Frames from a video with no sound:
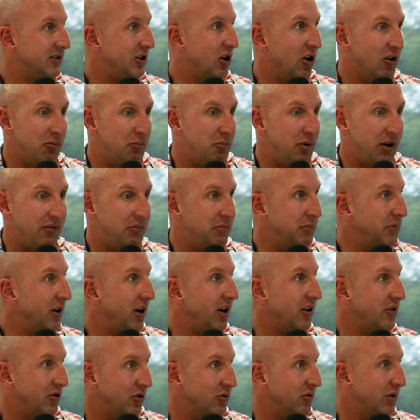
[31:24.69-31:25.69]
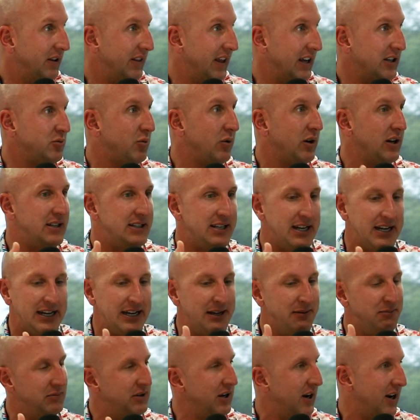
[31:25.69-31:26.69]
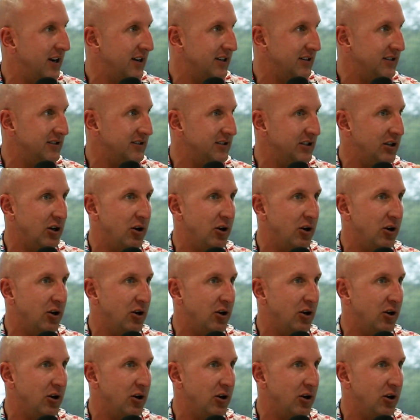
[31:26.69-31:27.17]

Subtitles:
Go above and beyond, do it. That's what a team does,